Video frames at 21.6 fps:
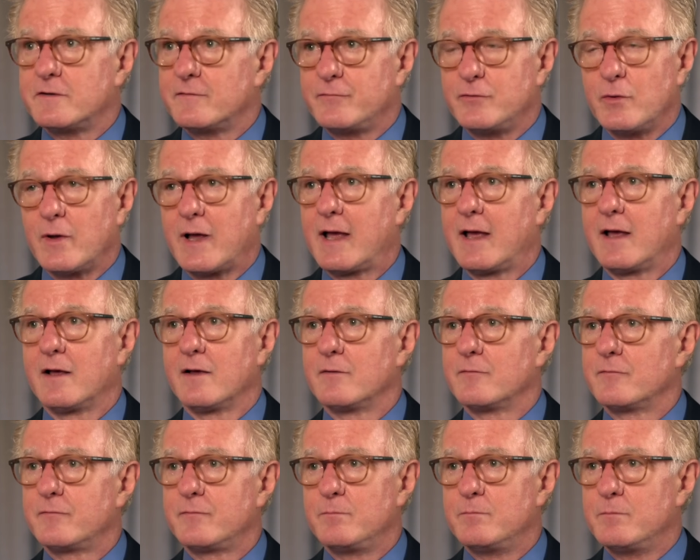if you
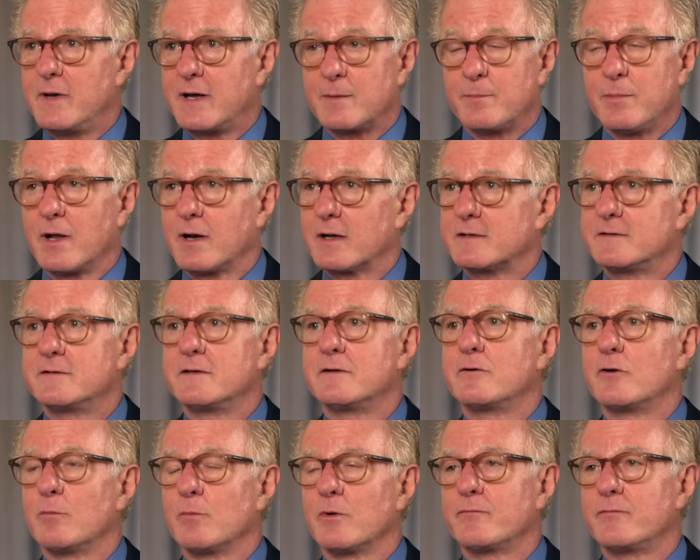have metabolic
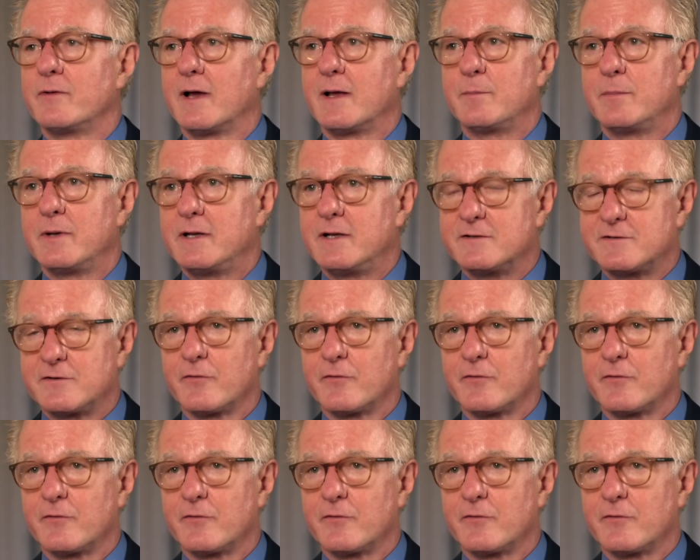syndrome or diabetes.